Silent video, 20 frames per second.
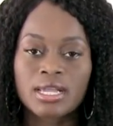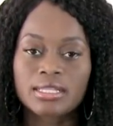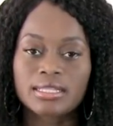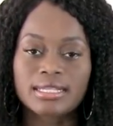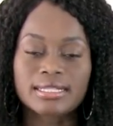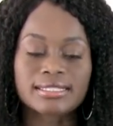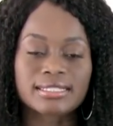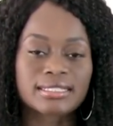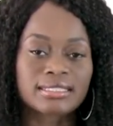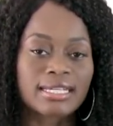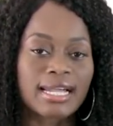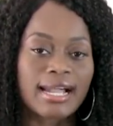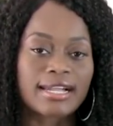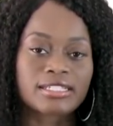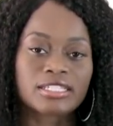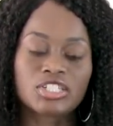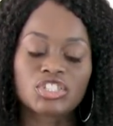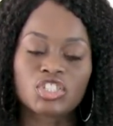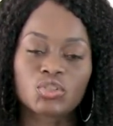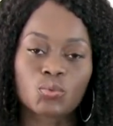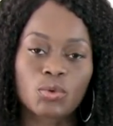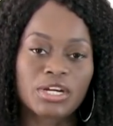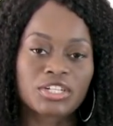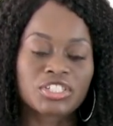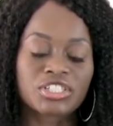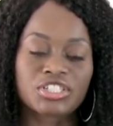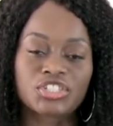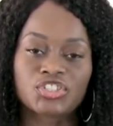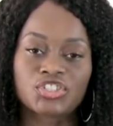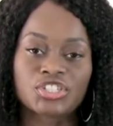This entire
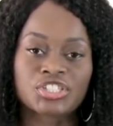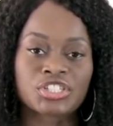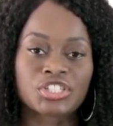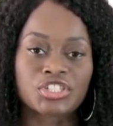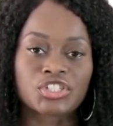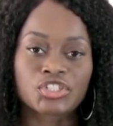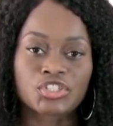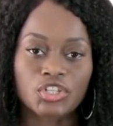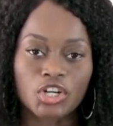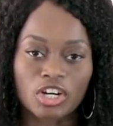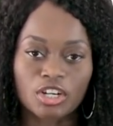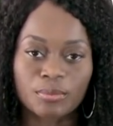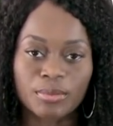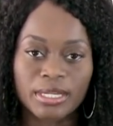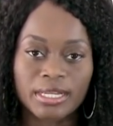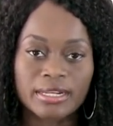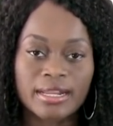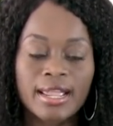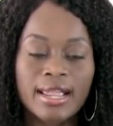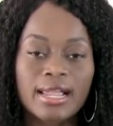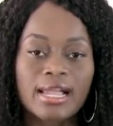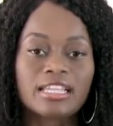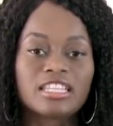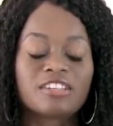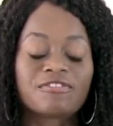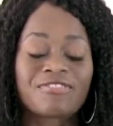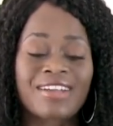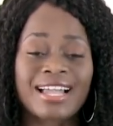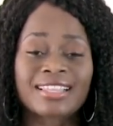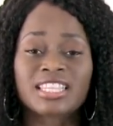situation is just disturbing, and
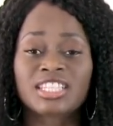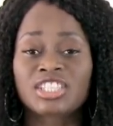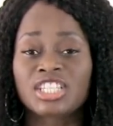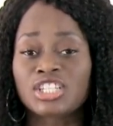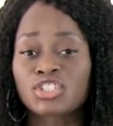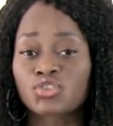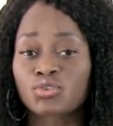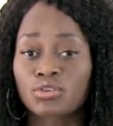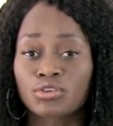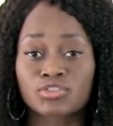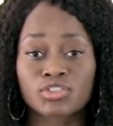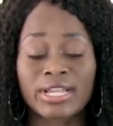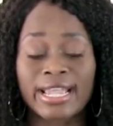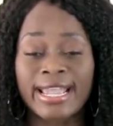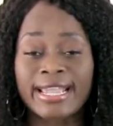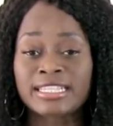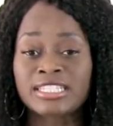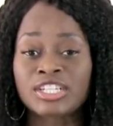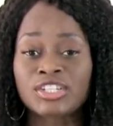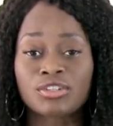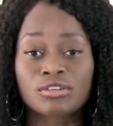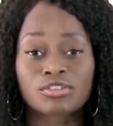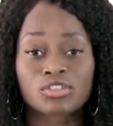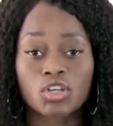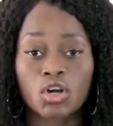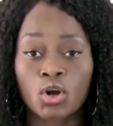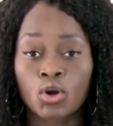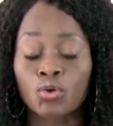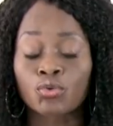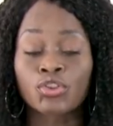the fact that these girls are 18 years
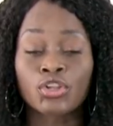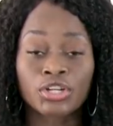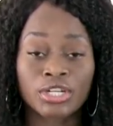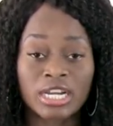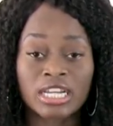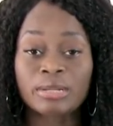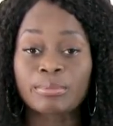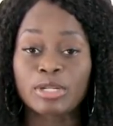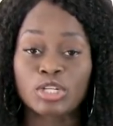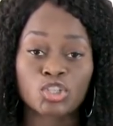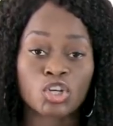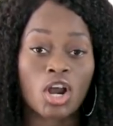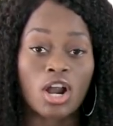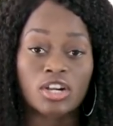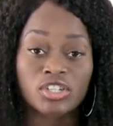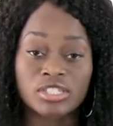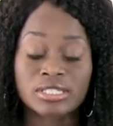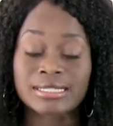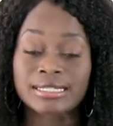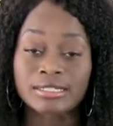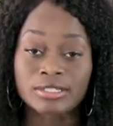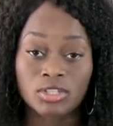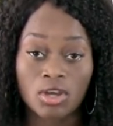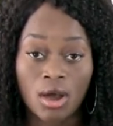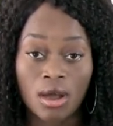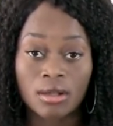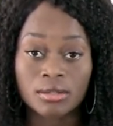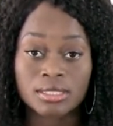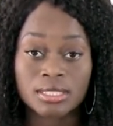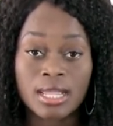old, they're going to be charged as
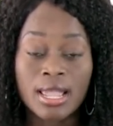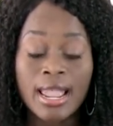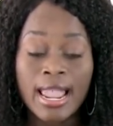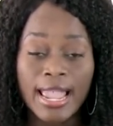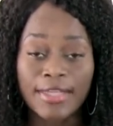adults,